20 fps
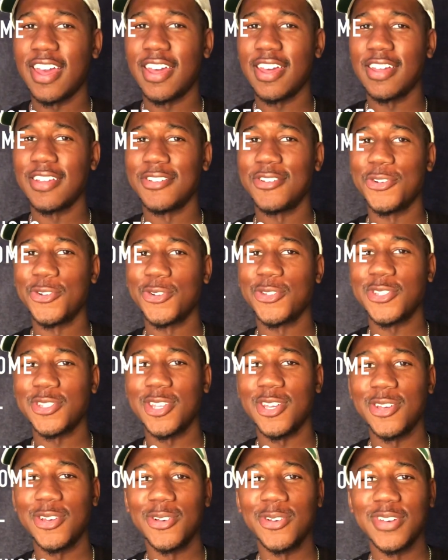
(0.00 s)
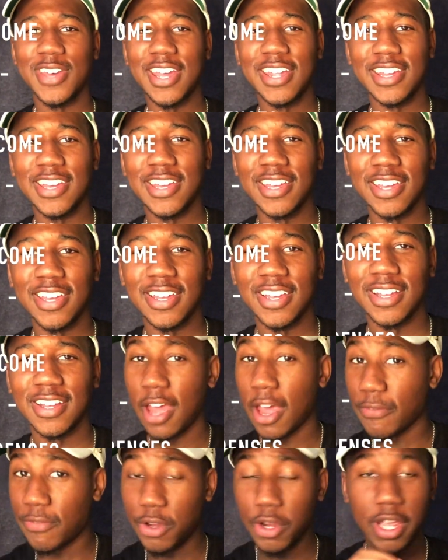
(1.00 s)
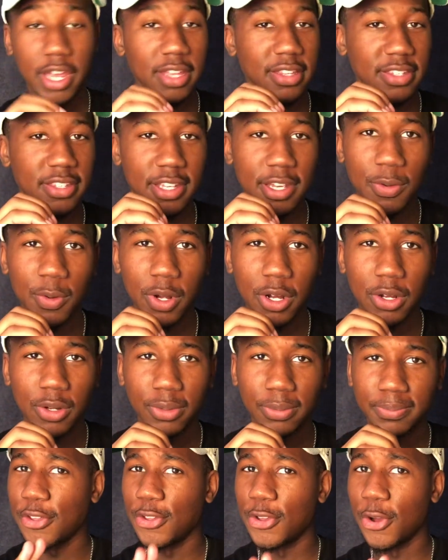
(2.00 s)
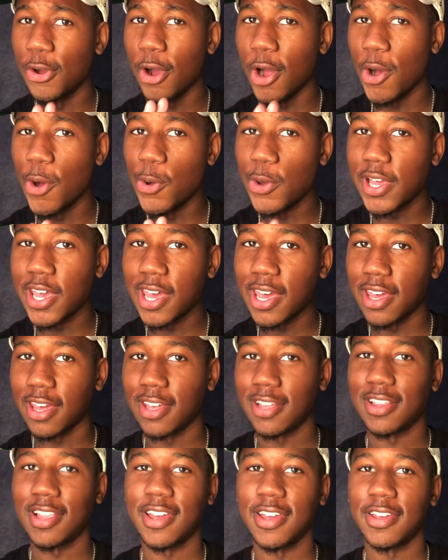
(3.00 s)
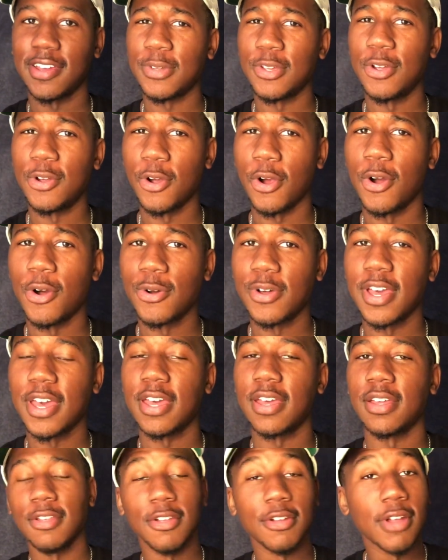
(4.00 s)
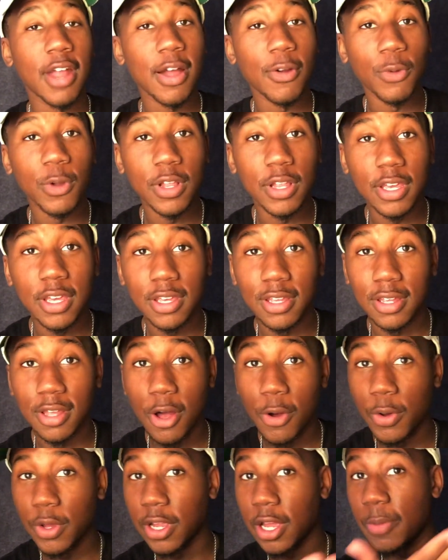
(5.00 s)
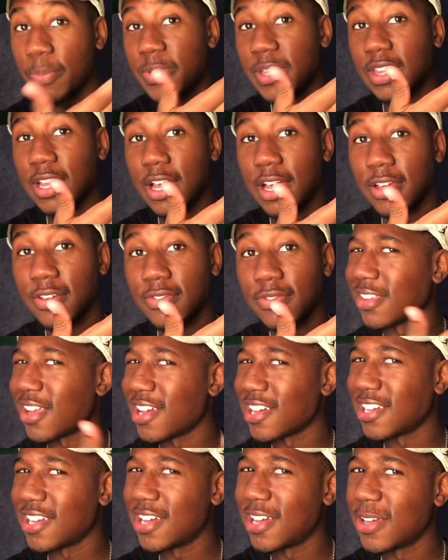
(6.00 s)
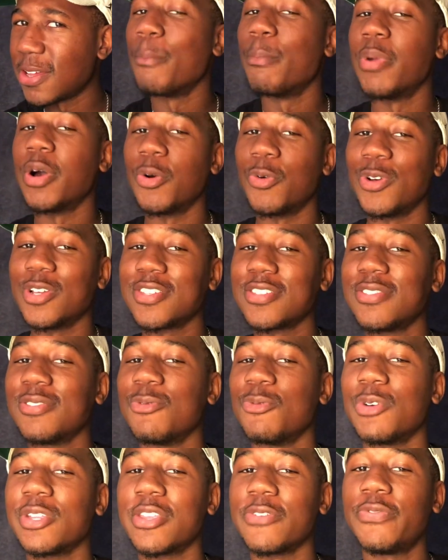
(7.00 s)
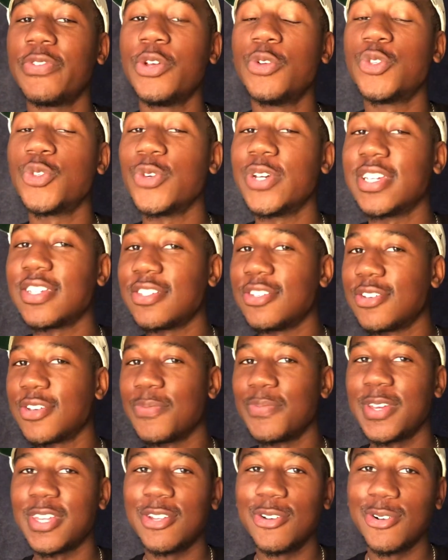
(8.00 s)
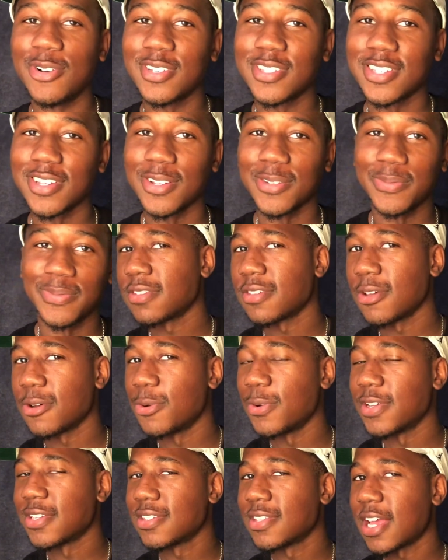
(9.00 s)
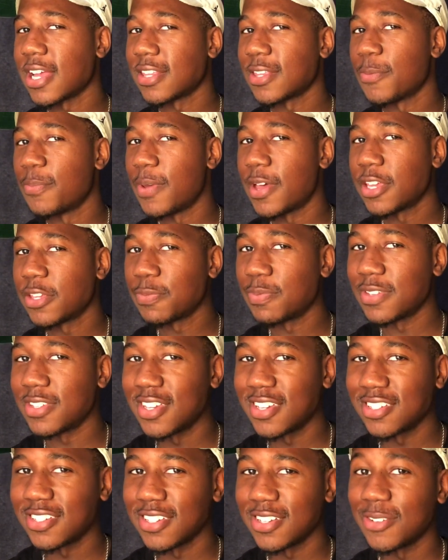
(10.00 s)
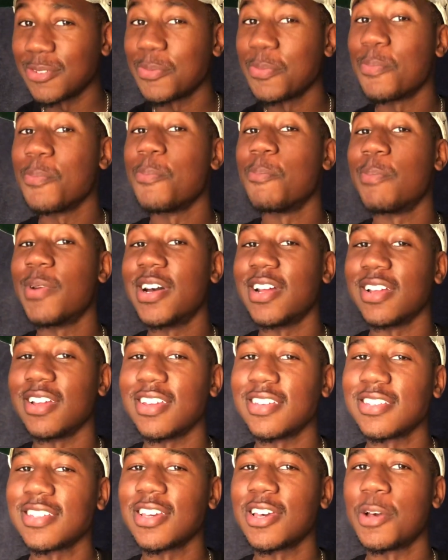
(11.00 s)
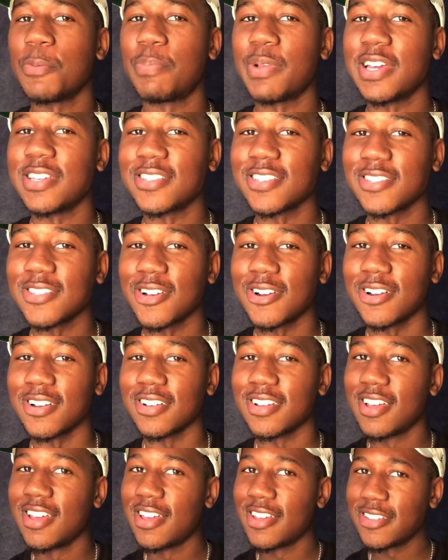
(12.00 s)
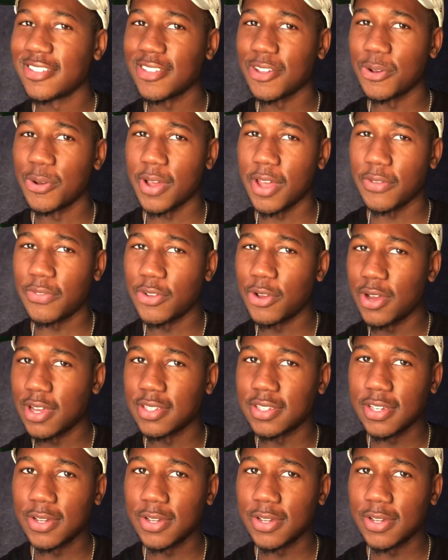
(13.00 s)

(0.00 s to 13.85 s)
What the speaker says: and you're still getting, if you're getting zero, you're okay. Like, you're okay. You're not really going up in life, not yet, but with a few tweaks you can be doing something. So it's not the best position, but it's a good place to start. So if you're at